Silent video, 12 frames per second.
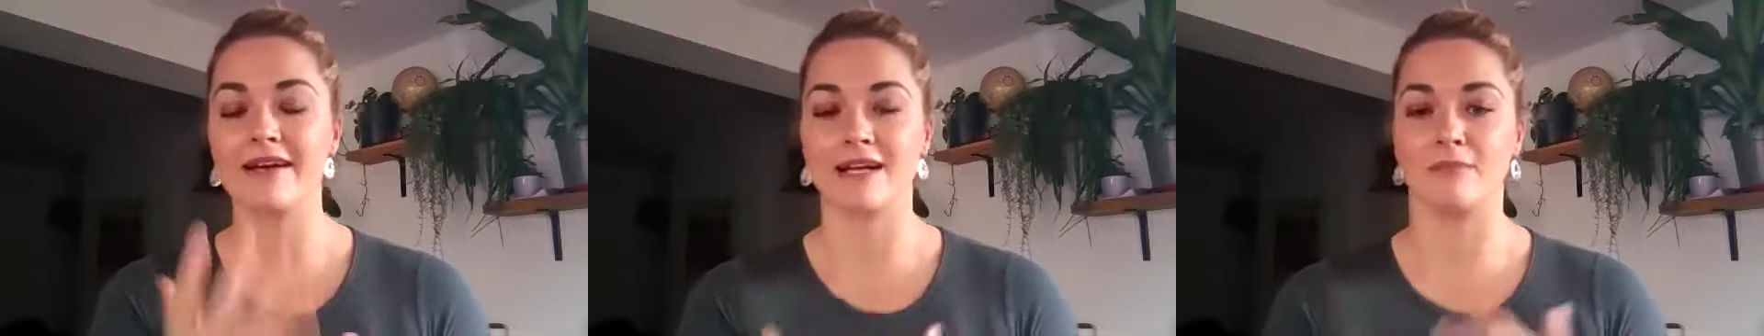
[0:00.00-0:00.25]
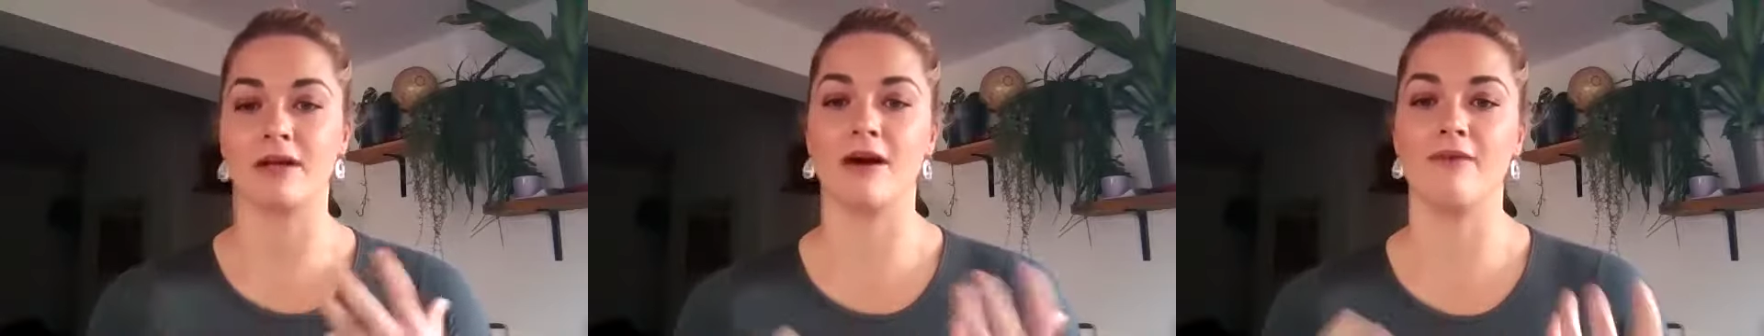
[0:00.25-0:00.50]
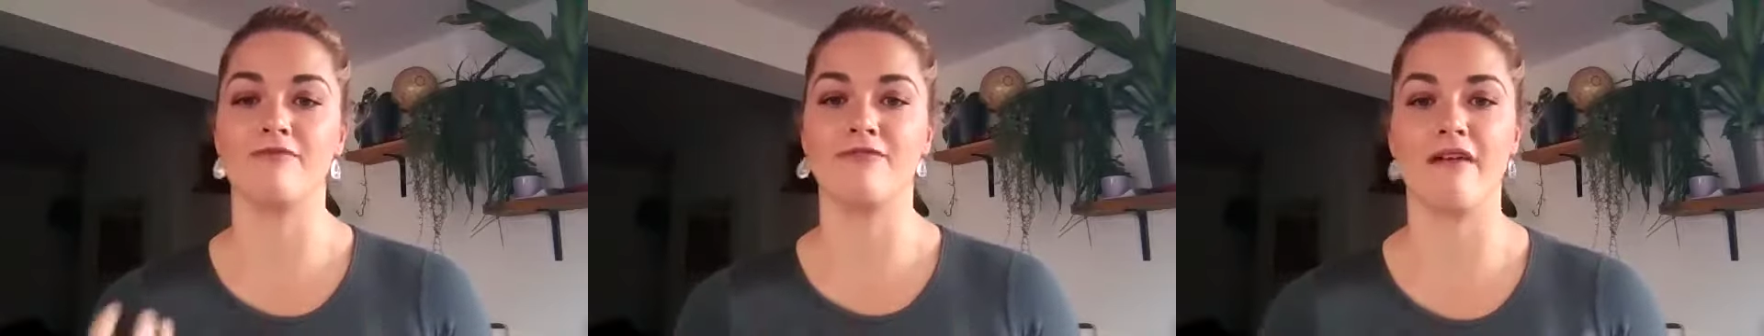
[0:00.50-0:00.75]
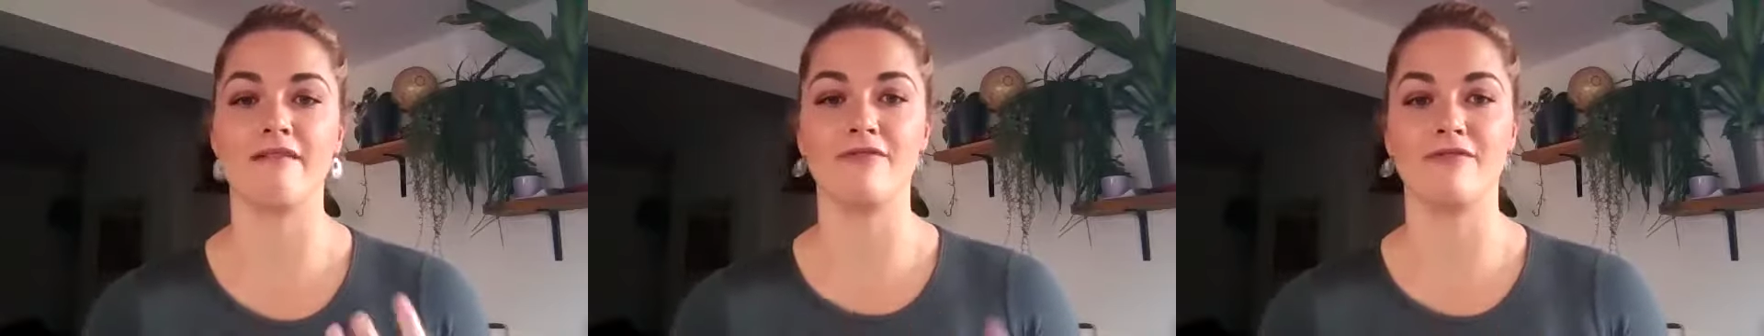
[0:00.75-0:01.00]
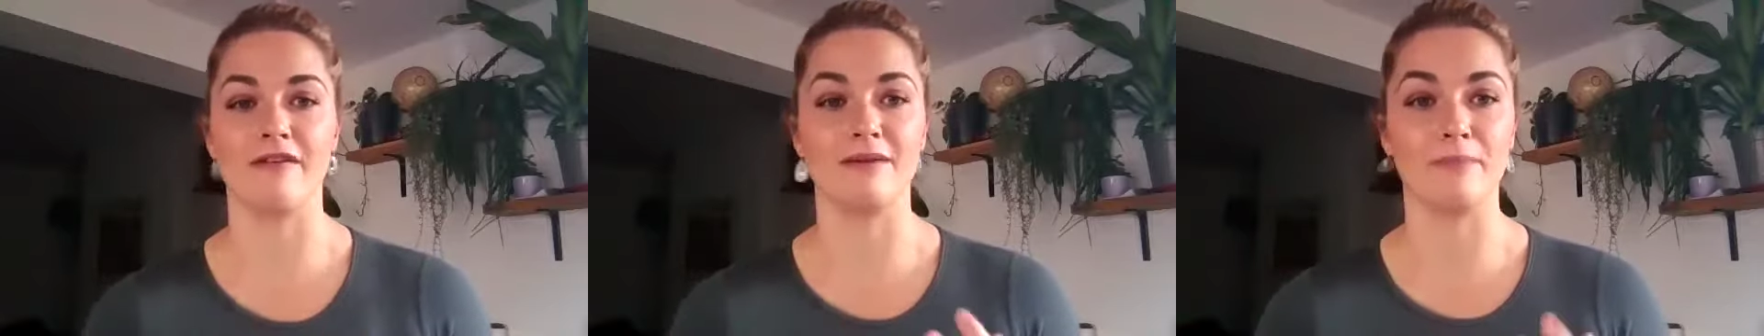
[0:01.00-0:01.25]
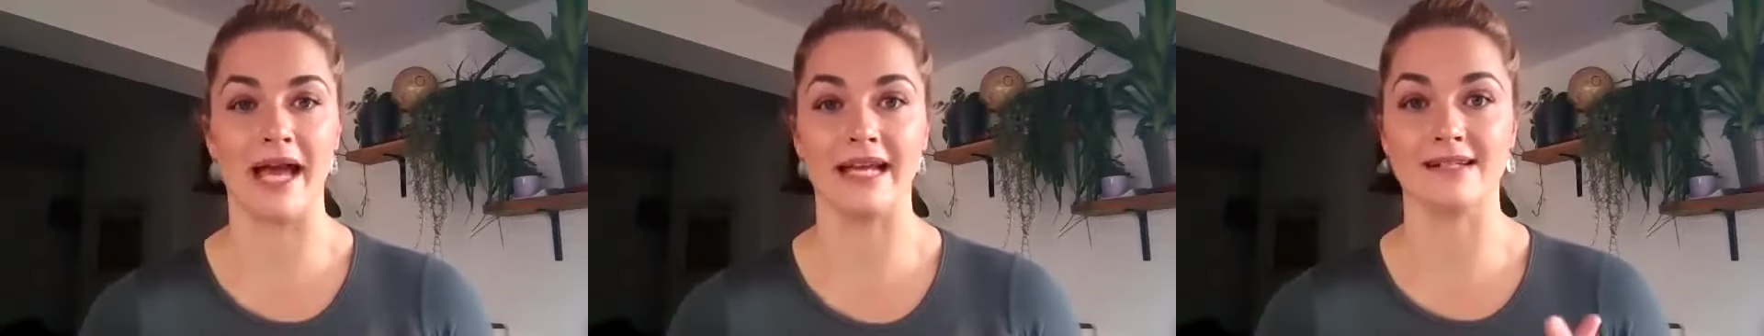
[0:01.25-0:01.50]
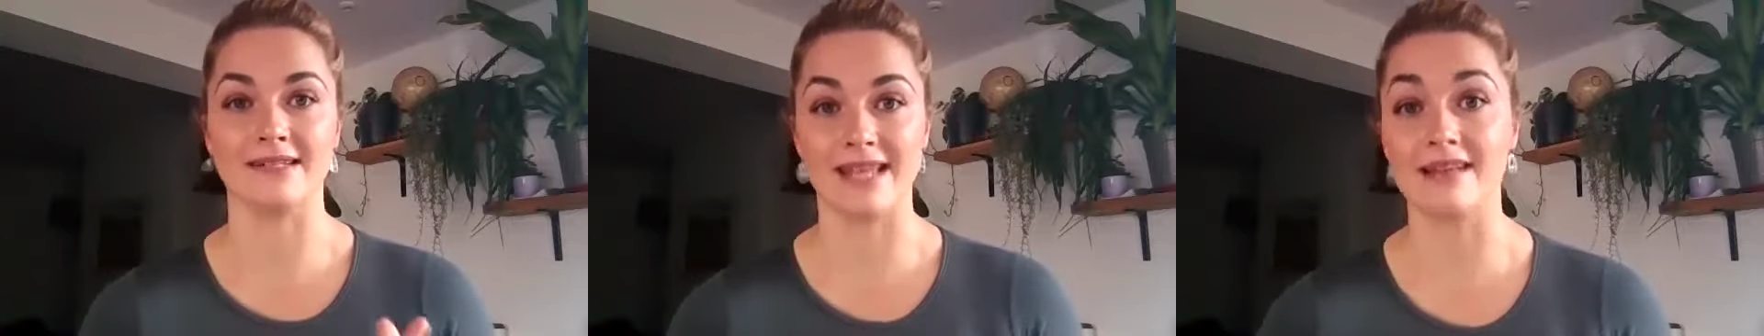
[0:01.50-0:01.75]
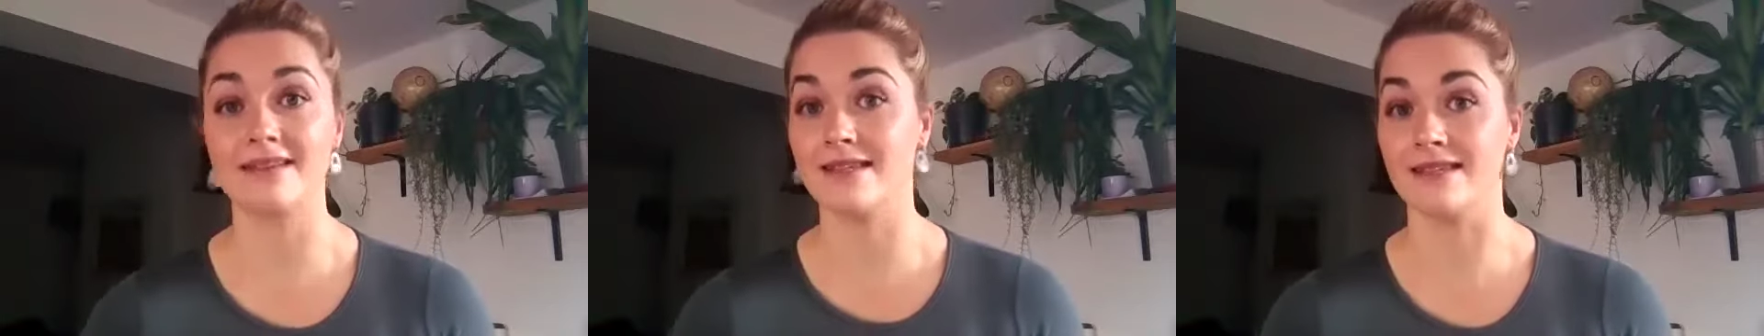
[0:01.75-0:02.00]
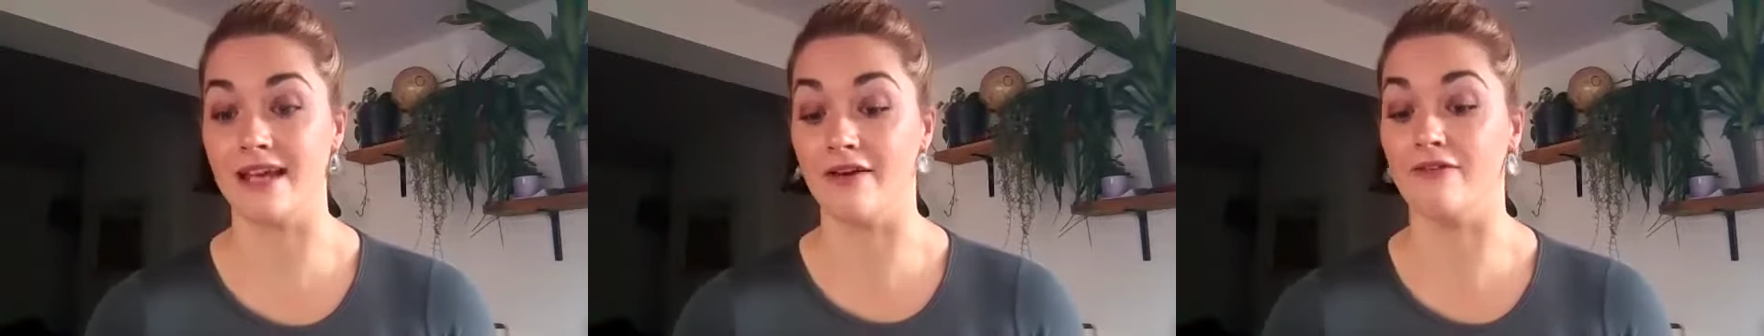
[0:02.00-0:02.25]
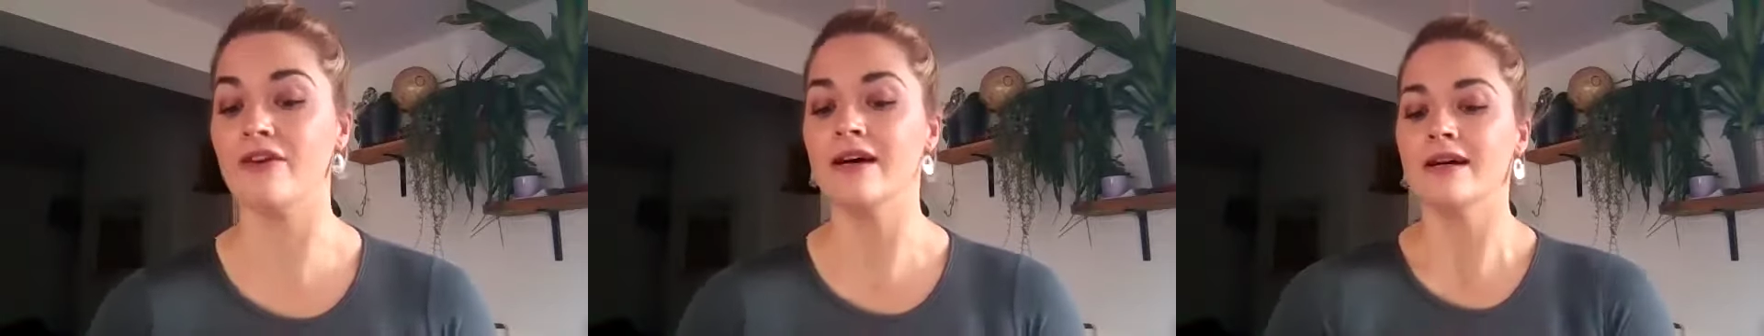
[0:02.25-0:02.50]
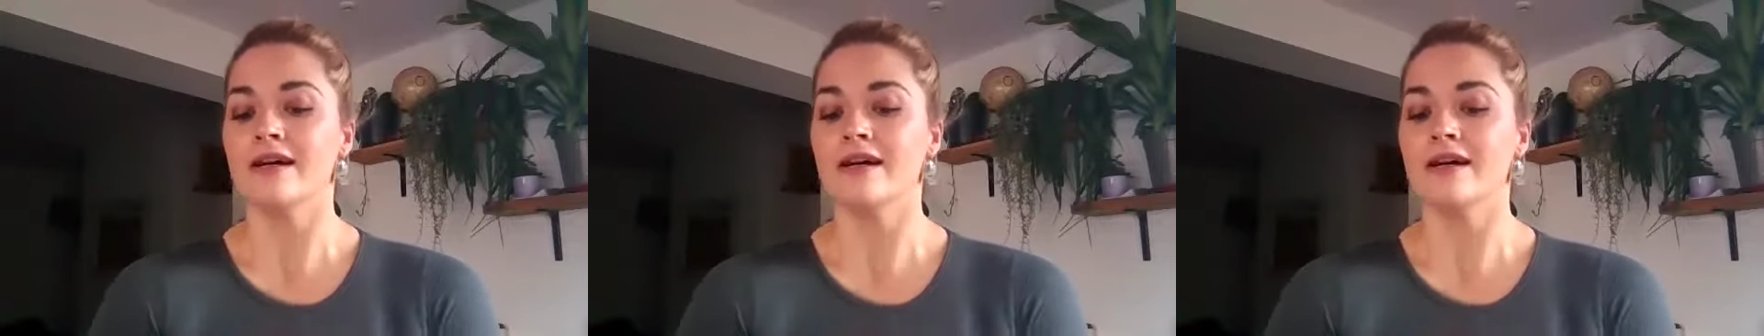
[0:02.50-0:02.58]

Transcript: it can become very, very pain sensitive.